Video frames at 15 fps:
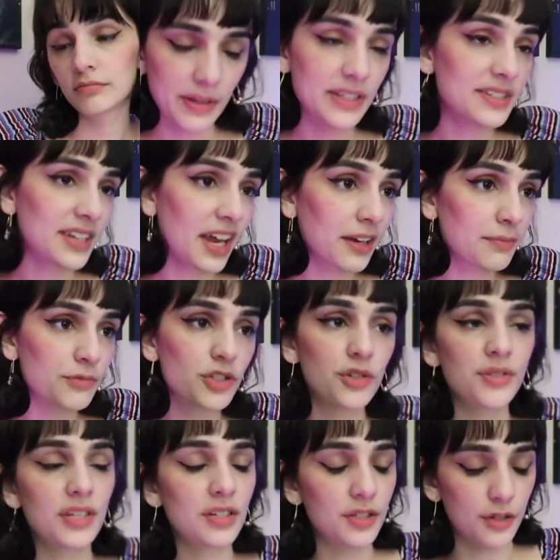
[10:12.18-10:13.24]
Instead,
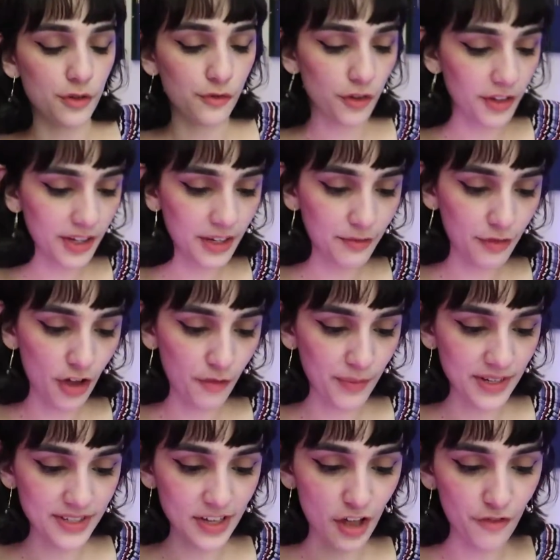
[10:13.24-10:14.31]
choosing to fully involve
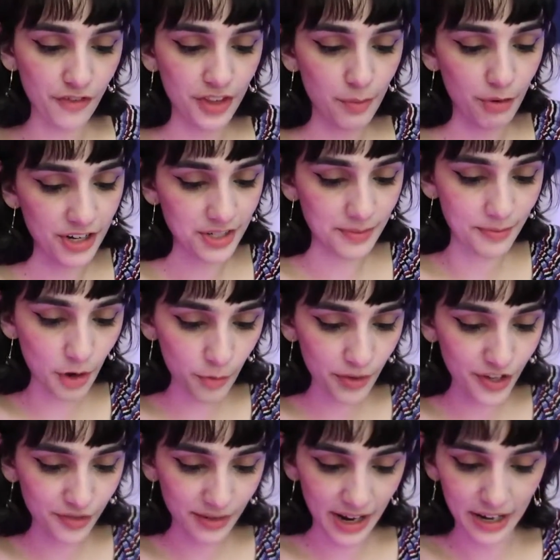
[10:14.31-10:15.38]
myself in the present
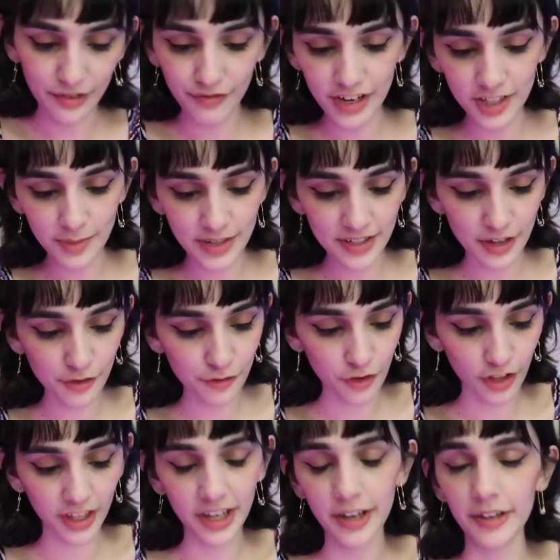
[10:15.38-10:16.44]
moment and invest myself
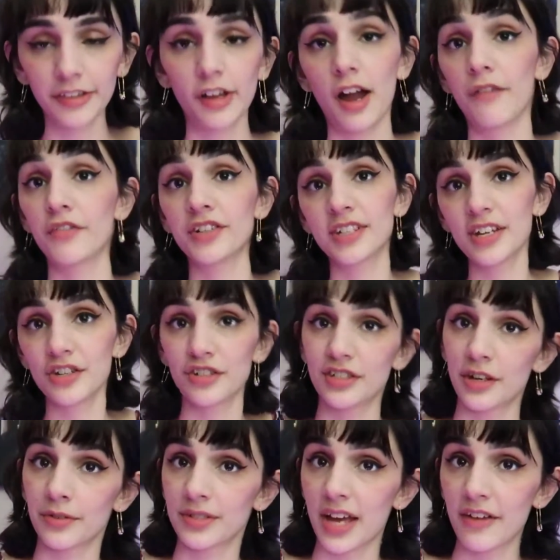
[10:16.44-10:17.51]
fully in the conversations
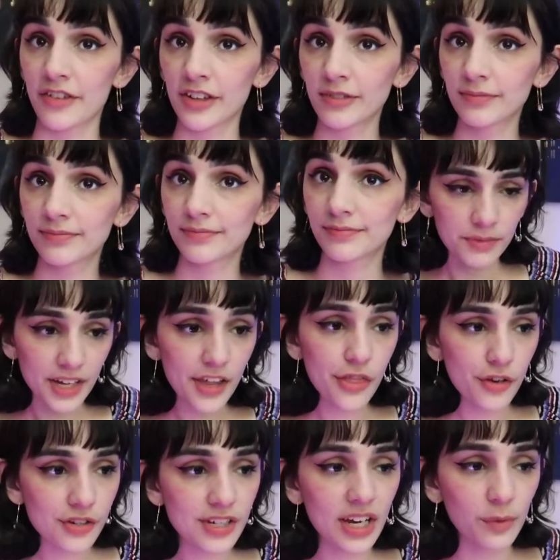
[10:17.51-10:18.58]
I was having. Day
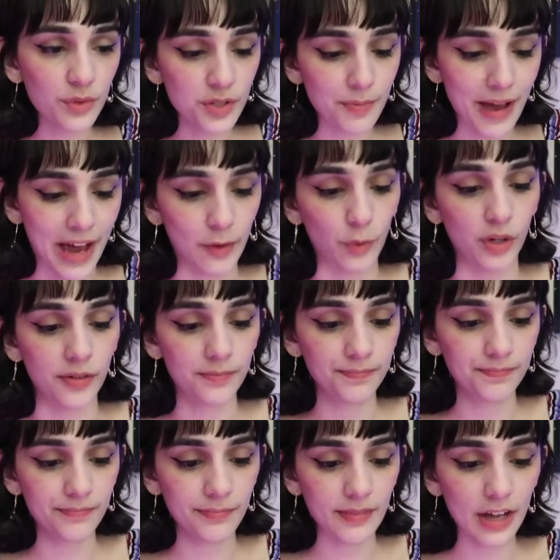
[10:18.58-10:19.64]
13 was a bad one.
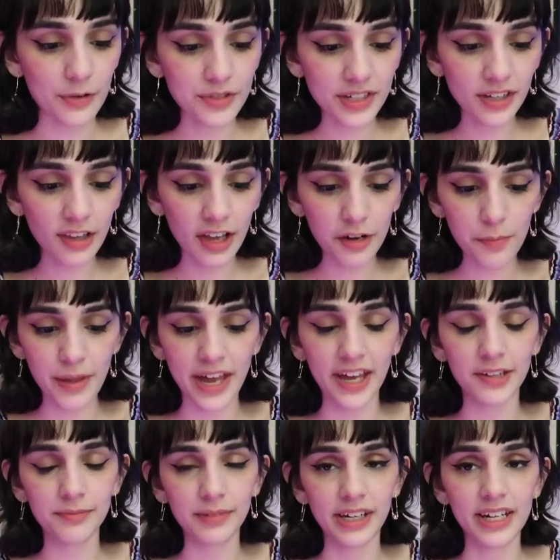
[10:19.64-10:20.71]
I was in a lot of
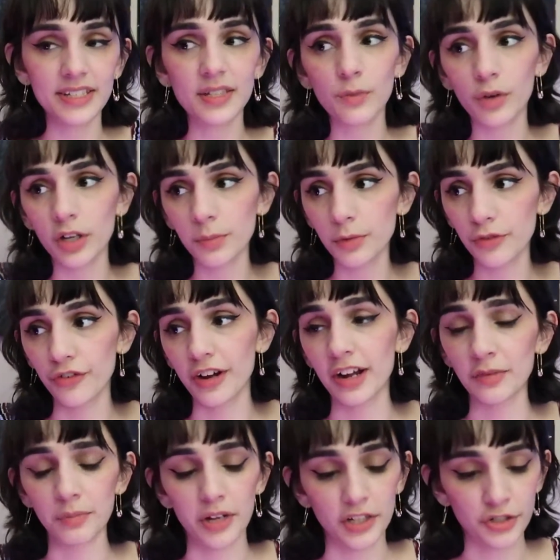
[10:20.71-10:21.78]
pain and I didn't want to move
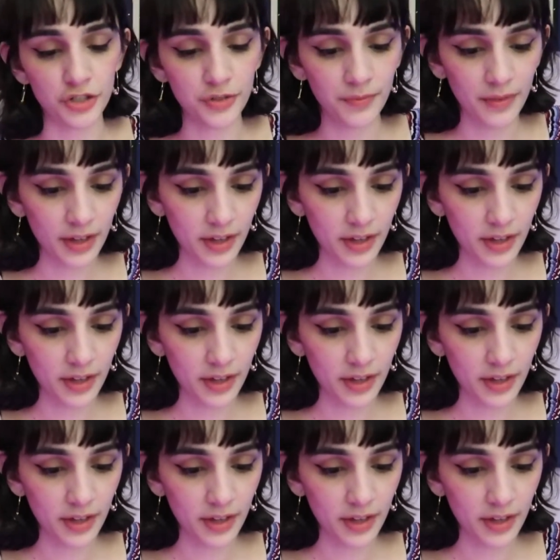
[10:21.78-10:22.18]
around much.